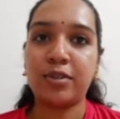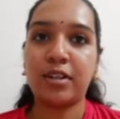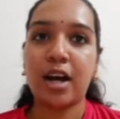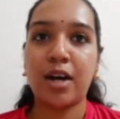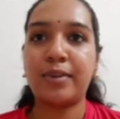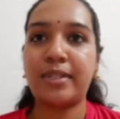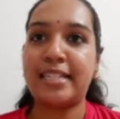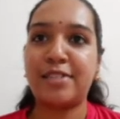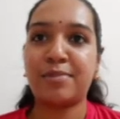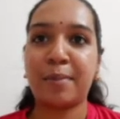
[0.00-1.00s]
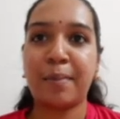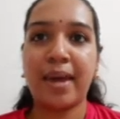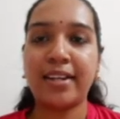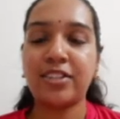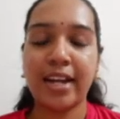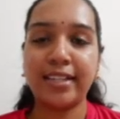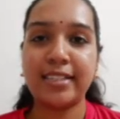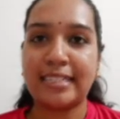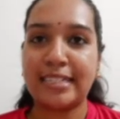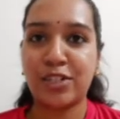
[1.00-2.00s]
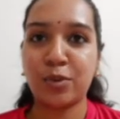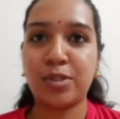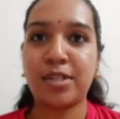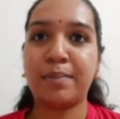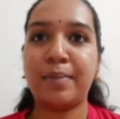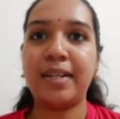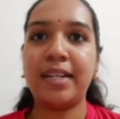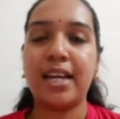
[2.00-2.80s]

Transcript: how it is prepared, right? It is so simple.